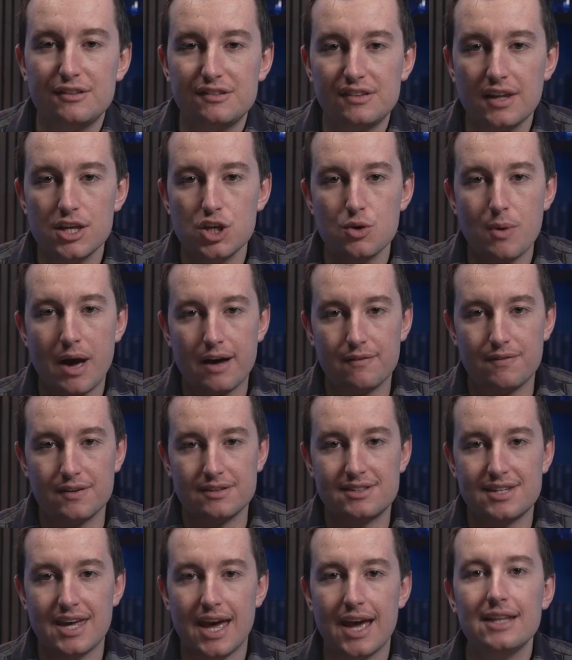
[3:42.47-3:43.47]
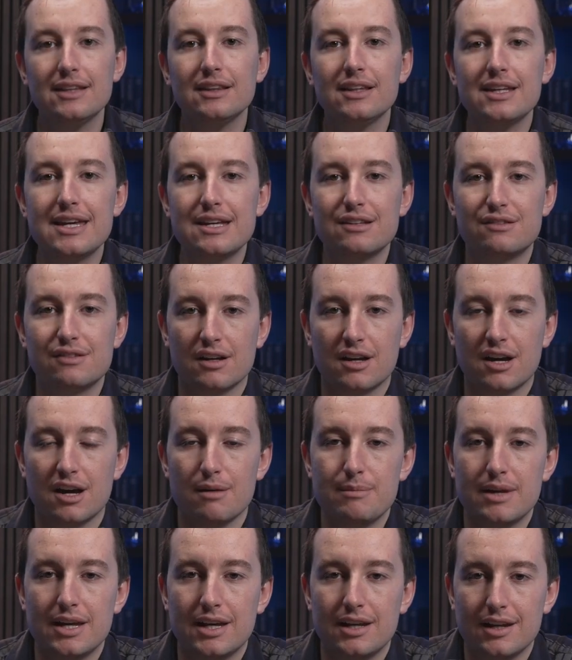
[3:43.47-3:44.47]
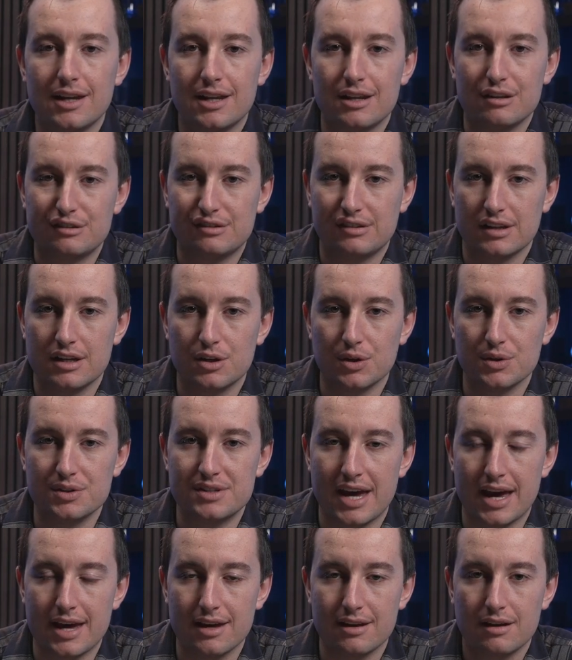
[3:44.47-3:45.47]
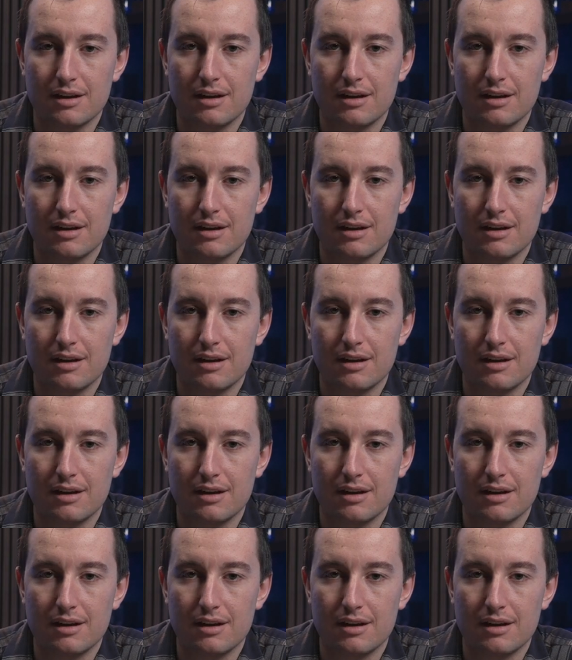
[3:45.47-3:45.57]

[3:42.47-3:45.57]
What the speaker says: say you have 10 leads that come in a single day.